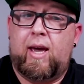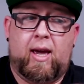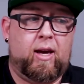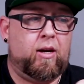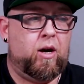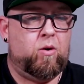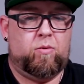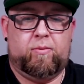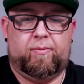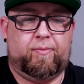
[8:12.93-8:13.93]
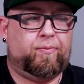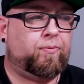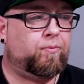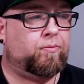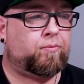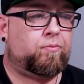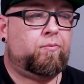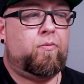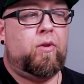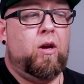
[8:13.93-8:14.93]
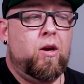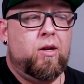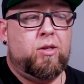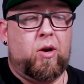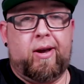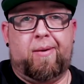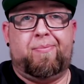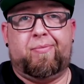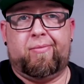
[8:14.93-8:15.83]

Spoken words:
and go. So yeah.